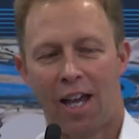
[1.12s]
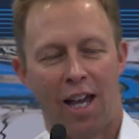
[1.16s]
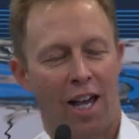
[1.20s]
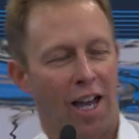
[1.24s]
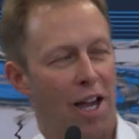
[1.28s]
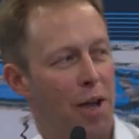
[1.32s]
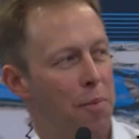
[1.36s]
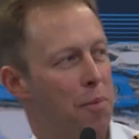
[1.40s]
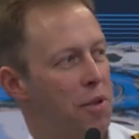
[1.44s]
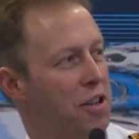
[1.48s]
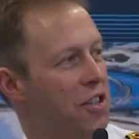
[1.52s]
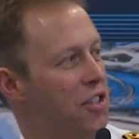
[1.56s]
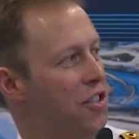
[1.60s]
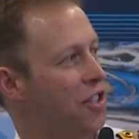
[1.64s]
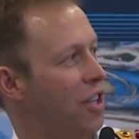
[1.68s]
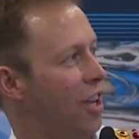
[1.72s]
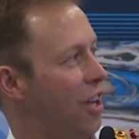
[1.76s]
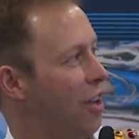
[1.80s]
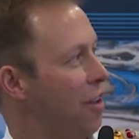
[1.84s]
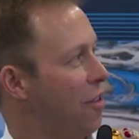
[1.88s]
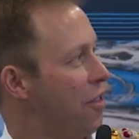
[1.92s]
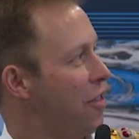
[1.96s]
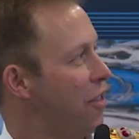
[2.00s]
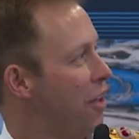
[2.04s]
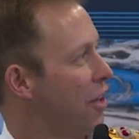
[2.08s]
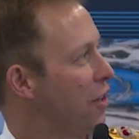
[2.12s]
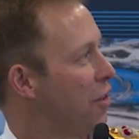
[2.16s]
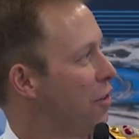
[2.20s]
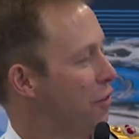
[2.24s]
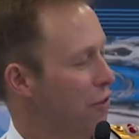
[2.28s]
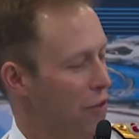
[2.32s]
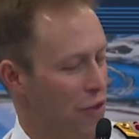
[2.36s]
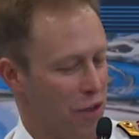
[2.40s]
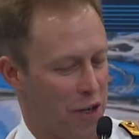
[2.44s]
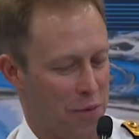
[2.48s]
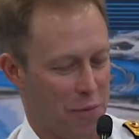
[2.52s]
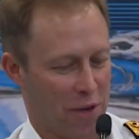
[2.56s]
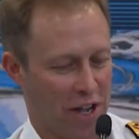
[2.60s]
Minister, thank you
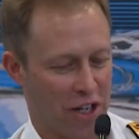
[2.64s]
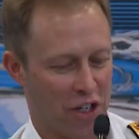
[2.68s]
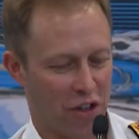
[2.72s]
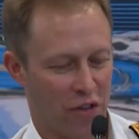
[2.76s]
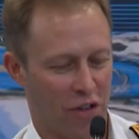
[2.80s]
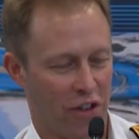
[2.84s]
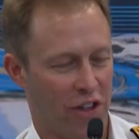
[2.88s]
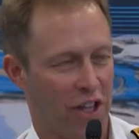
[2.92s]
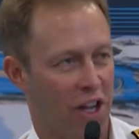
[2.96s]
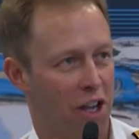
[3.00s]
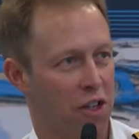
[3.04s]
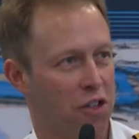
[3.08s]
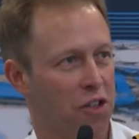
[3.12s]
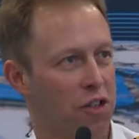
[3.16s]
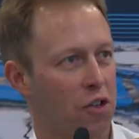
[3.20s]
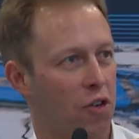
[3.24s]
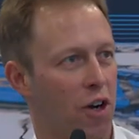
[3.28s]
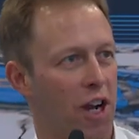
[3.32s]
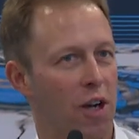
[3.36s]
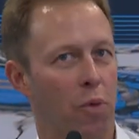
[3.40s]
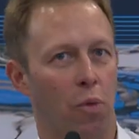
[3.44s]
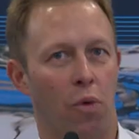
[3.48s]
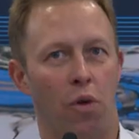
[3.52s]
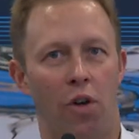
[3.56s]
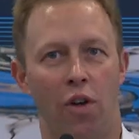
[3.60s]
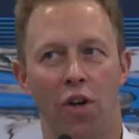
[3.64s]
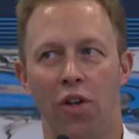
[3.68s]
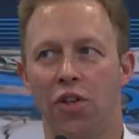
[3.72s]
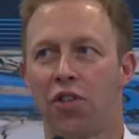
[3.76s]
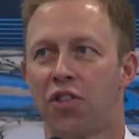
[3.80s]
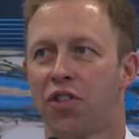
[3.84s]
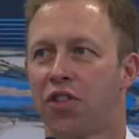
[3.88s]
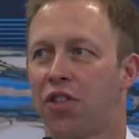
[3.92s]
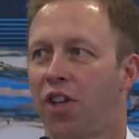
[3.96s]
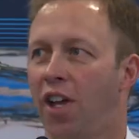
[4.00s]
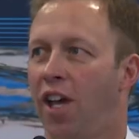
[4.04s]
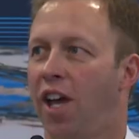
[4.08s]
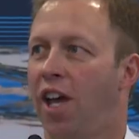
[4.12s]
very much for those great
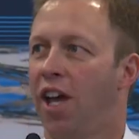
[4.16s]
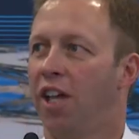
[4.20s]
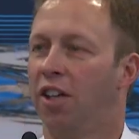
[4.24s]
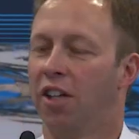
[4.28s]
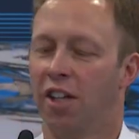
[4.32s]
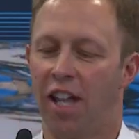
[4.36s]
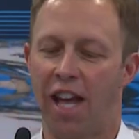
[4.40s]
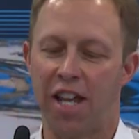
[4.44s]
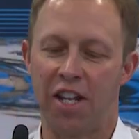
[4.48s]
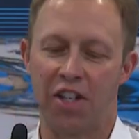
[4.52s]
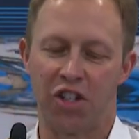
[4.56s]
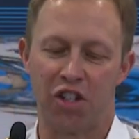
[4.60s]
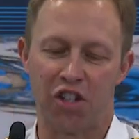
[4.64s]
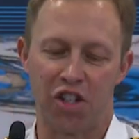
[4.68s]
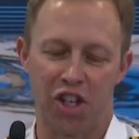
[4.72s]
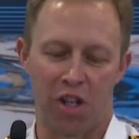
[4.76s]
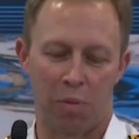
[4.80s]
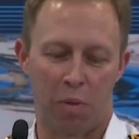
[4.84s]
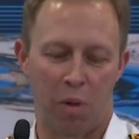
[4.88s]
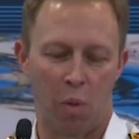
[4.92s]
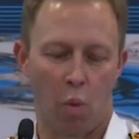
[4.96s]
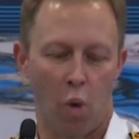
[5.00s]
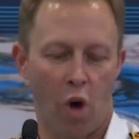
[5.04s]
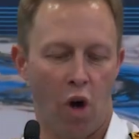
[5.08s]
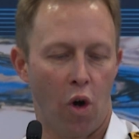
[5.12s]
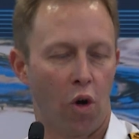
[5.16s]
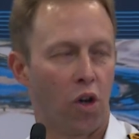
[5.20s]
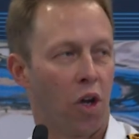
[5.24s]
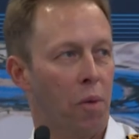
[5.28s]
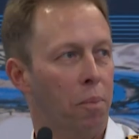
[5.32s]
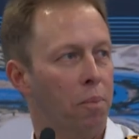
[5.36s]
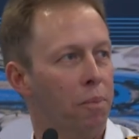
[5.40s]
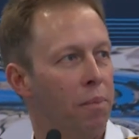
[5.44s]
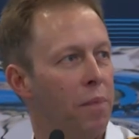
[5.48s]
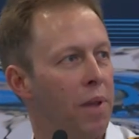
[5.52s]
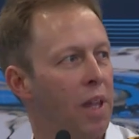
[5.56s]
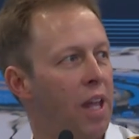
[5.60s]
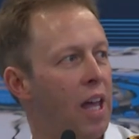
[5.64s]
words. And ladies and gentlemen,
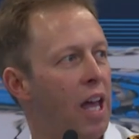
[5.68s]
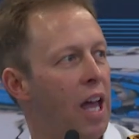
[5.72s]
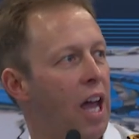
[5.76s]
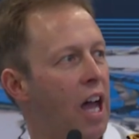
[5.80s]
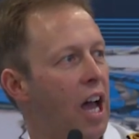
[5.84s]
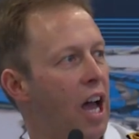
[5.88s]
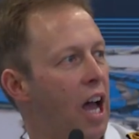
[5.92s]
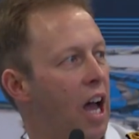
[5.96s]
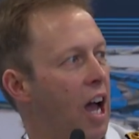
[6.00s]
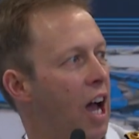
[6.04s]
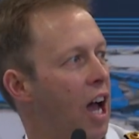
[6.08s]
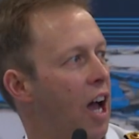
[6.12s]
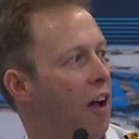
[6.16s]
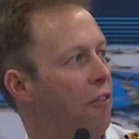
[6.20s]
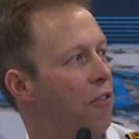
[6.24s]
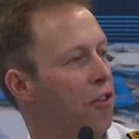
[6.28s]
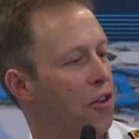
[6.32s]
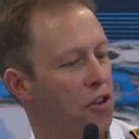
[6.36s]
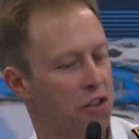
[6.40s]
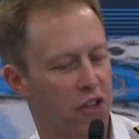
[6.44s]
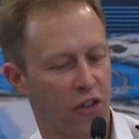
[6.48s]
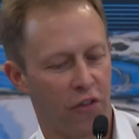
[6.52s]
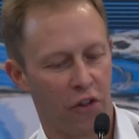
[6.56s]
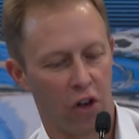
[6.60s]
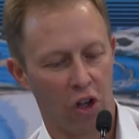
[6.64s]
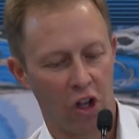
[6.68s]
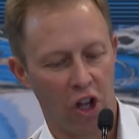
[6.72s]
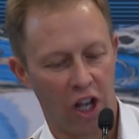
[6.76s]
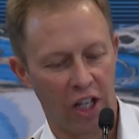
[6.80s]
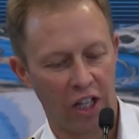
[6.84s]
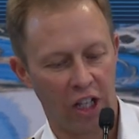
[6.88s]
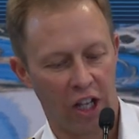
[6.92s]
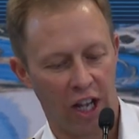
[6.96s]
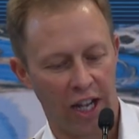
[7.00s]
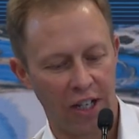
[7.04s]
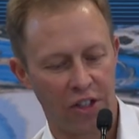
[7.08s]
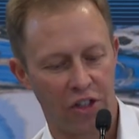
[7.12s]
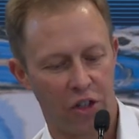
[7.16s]
welcome. First of all, I'd
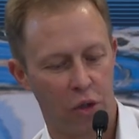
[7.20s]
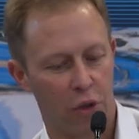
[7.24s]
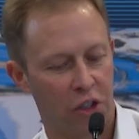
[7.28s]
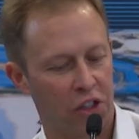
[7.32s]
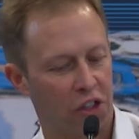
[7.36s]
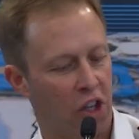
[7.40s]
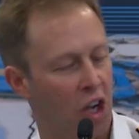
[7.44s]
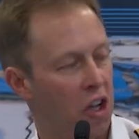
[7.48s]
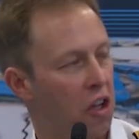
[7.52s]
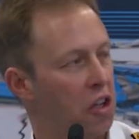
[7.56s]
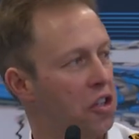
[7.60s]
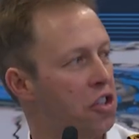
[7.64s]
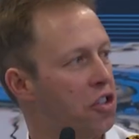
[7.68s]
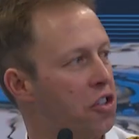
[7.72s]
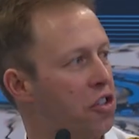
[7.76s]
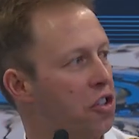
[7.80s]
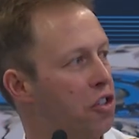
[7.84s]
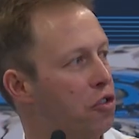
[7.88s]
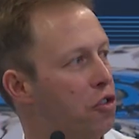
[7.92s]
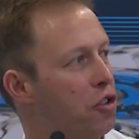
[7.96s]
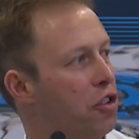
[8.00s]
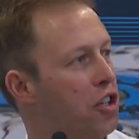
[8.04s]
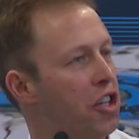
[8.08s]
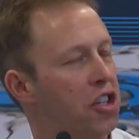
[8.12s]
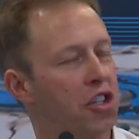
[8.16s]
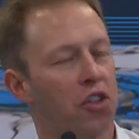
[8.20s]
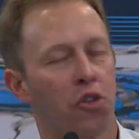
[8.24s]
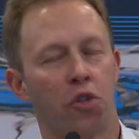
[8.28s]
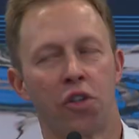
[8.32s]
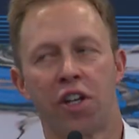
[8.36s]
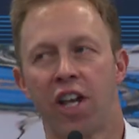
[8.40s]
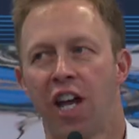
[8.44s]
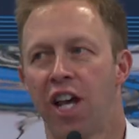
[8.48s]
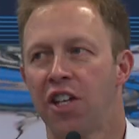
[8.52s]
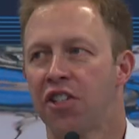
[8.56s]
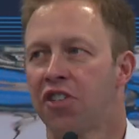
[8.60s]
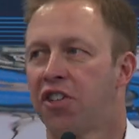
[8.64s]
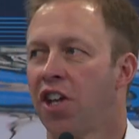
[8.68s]
like to acknowledge the traditional
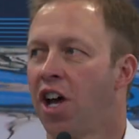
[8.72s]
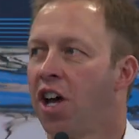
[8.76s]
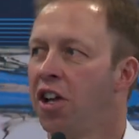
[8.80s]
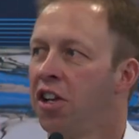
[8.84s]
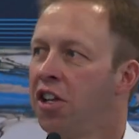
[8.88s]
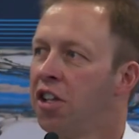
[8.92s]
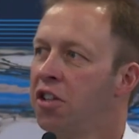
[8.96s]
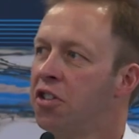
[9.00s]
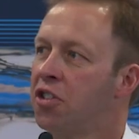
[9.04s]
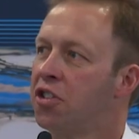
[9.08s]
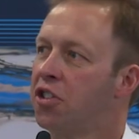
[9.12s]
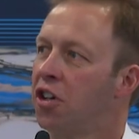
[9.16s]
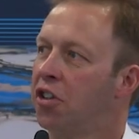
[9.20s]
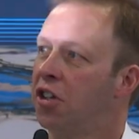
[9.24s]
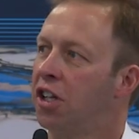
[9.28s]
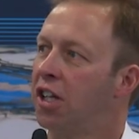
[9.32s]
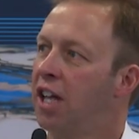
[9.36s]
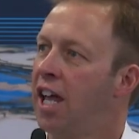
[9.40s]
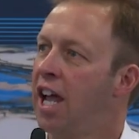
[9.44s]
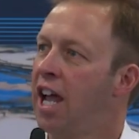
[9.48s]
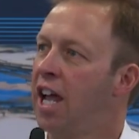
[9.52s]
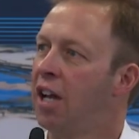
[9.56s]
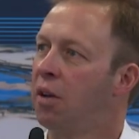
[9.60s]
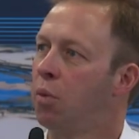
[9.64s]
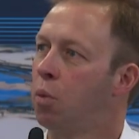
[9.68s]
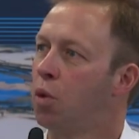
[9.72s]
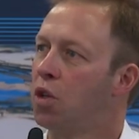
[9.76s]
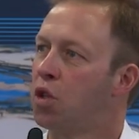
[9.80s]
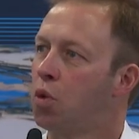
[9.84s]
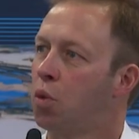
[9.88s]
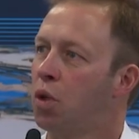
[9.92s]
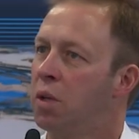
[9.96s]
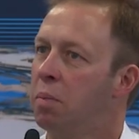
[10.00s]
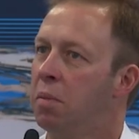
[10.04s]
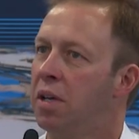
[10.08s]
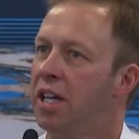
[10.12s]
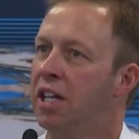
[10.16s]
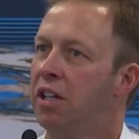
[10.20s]
custodians on the land which
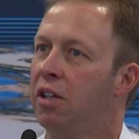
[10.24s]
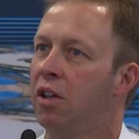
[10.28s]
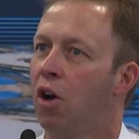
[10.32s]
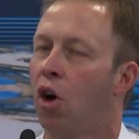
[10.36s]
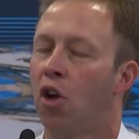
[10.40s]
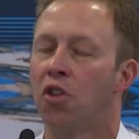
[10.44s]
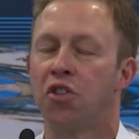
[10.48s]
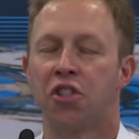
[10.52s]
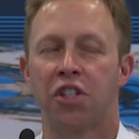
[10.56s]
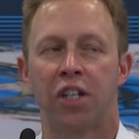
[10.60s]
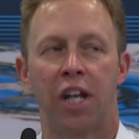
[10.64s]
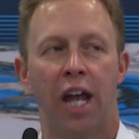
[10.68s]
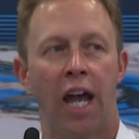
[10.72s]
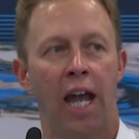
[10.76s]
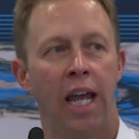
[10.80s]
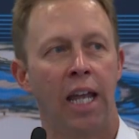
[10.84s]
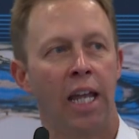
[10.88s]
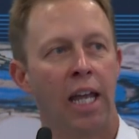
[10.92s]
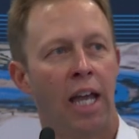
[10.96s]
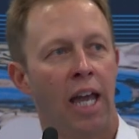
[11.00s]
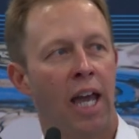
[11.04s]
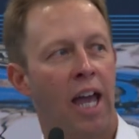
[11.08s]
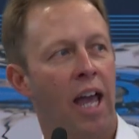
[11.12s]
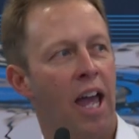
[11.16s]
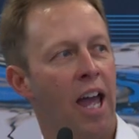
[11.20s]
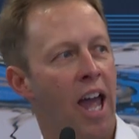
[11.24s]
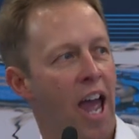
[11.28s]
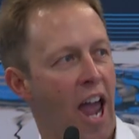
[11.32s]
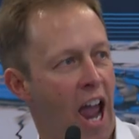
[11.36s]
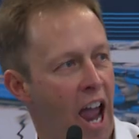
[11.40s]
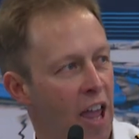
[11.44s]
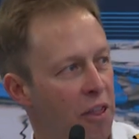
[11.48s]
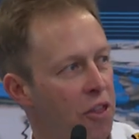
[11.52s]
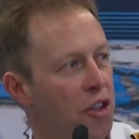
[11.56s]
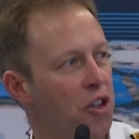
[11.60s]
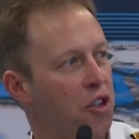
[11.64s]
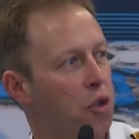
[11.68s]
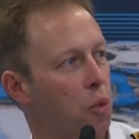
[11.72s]
we meet on today
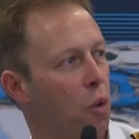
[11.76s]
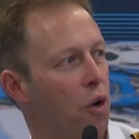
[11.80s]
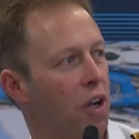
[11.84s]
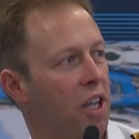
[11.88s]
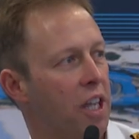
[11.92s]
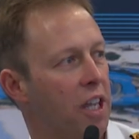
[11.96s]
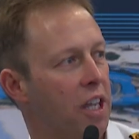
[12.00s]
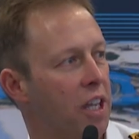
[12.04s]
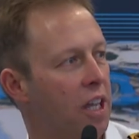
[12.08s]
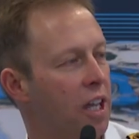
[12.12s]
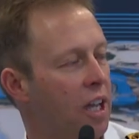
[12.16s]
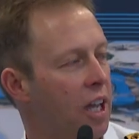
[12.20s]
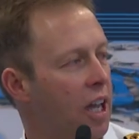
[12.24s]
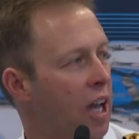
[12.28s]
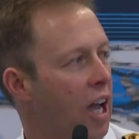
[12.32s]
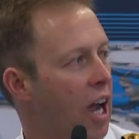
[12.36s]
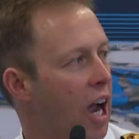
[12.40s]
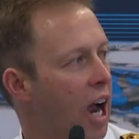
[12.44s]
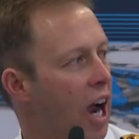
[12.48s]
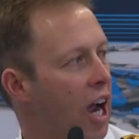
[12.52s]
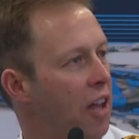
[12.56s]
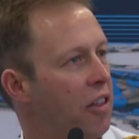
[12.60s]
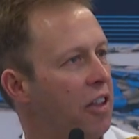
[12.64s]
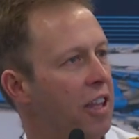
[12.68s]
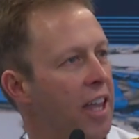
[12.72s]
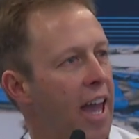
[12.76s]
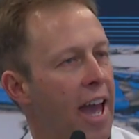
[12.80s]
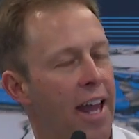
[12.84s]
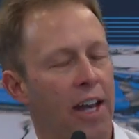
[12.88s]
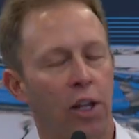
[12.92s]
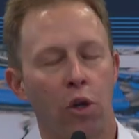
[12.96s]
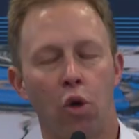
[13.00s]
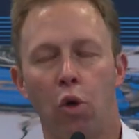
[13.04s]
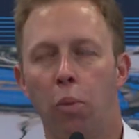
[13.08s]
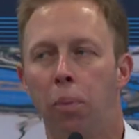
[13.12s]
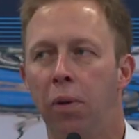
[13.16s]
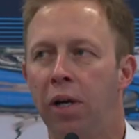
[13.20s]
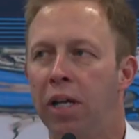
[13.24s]
and this week, the
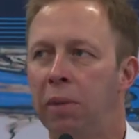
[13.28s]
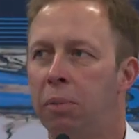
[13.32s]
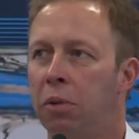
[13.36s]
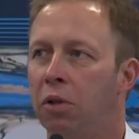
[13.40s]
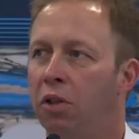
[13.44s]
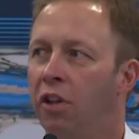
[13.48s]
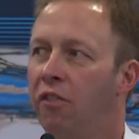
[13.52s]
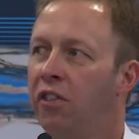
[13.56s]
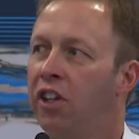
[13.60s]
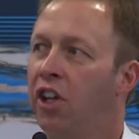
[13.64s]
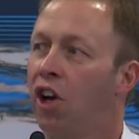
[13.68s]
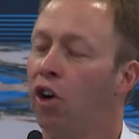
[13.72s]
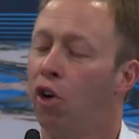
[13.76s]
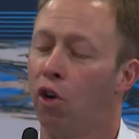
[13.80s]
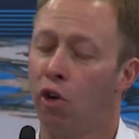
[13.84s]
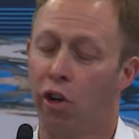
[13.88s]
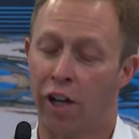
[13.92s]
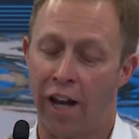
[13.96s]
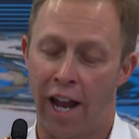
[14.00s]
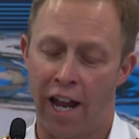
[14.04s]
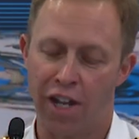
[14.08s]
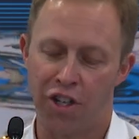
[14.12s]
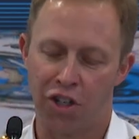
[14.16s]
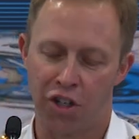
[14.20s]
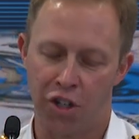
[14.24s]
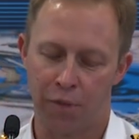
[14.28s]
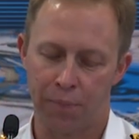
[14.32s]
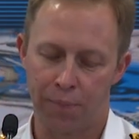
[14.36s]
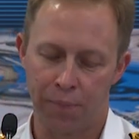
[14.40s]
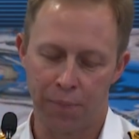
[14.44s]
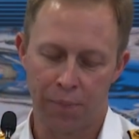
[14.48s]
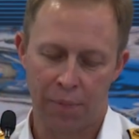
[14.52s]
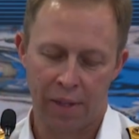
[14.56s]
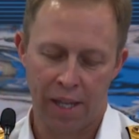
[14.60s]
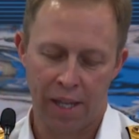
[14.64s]
Gadigal people of the Eora Nation.